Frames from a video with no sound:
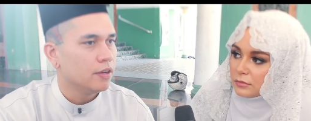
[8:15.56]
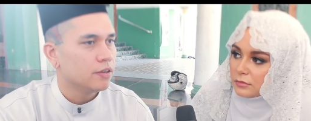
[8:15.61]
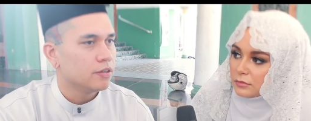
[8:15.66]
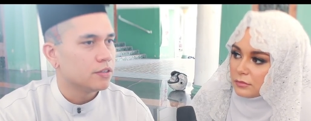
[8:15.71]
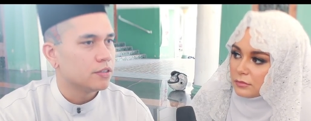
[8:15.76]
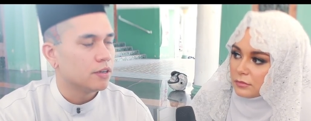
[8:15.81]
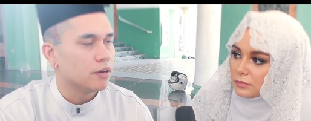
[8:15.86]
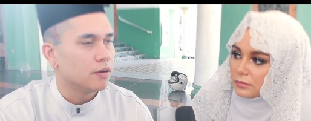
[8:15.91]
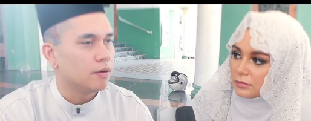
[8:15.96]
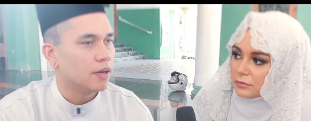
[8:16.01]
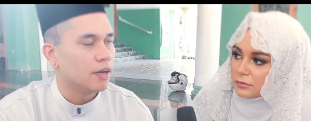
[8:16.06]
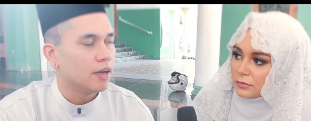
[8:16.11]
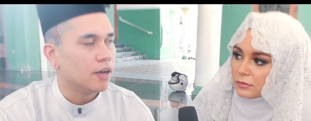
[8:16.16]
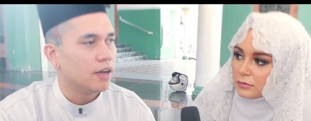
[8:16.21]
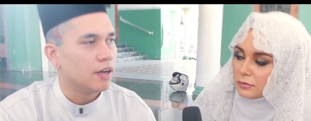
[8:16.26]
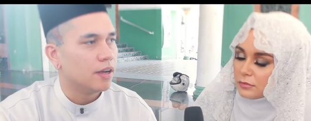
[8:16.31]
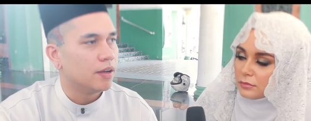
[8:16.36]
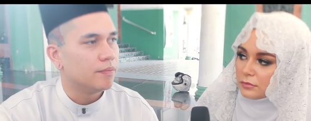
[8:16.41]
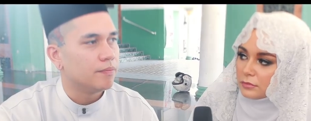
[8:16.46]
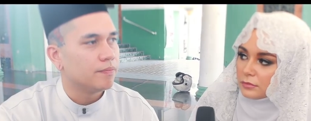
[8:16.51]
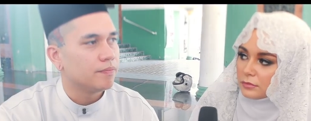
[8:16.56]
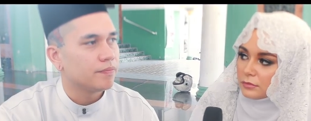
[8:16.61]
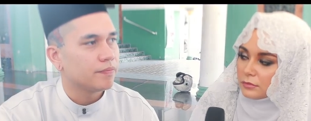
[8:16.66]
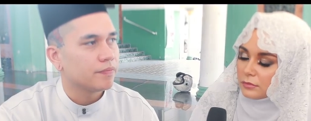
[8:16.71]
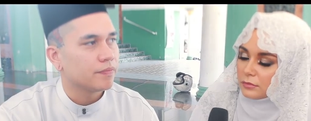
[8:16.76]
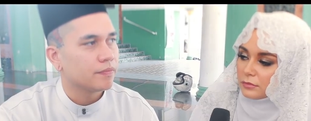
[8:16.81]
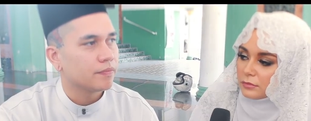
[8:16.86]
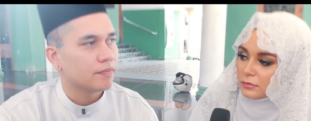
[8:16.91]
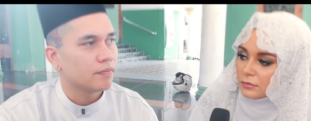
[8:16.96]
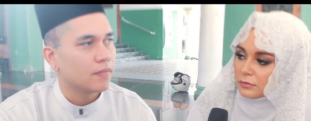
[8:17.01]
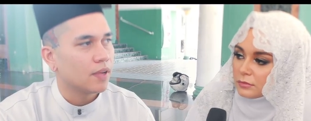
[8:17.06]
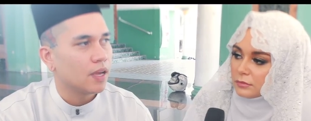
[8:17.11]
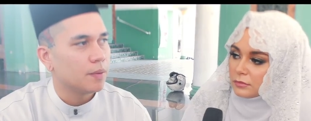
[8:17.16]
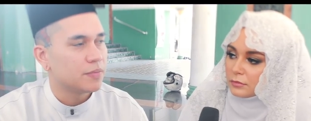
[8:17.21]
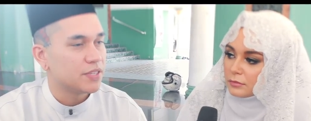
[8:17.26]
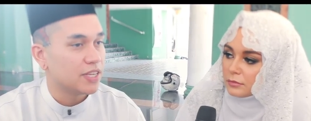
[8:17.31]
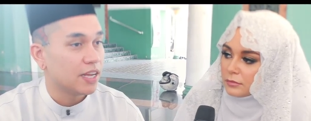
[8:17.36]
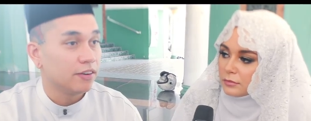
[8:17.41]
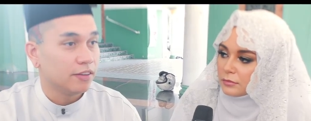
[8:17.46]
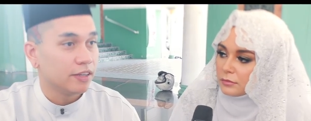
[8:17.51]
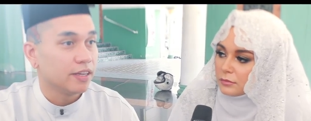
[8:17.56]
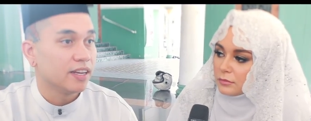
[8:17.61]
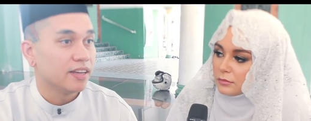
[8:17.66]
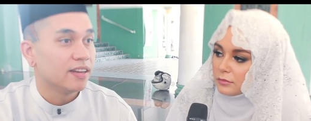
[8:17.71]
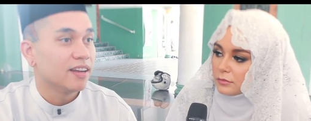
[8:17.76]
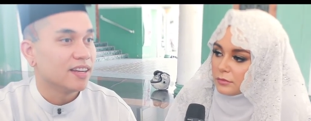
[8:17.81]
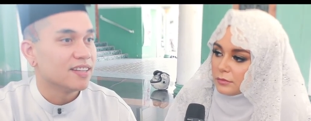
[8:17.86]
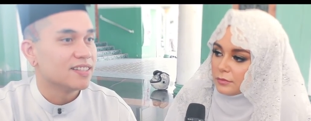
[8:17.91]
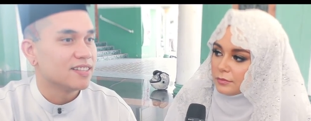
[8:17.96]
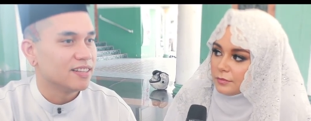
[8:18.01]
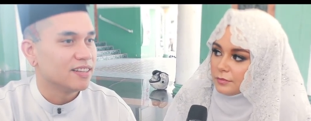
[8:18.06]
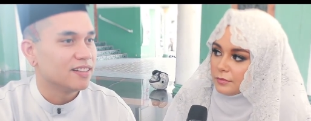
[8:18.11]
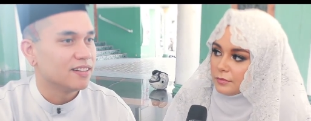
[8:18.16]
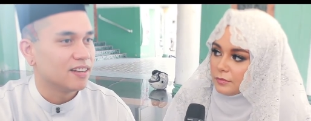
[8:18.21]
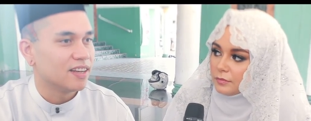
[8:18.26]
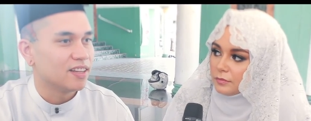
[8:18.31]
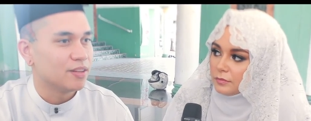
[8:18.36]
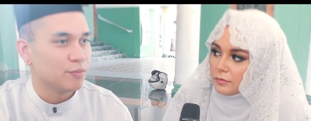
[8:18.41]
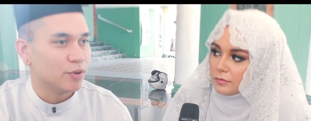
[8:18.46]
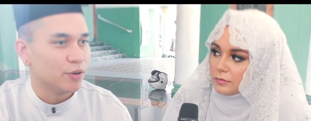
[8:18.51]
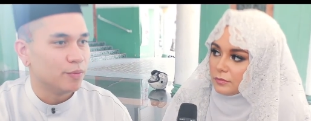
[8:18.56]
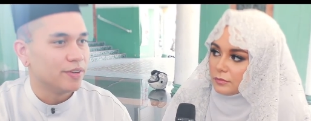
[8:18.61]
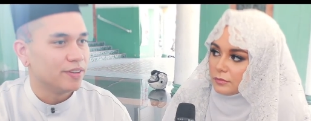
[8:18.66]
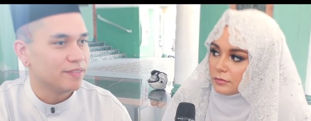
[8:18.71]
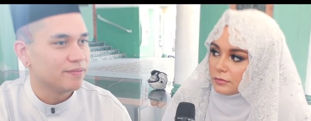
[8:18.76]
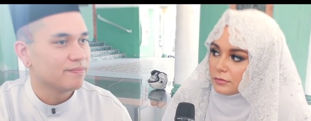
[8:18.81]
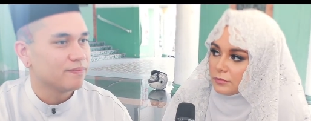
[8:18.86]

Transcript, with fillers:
Speaker 1: So. Uh, I'm settling in nicely at the moment.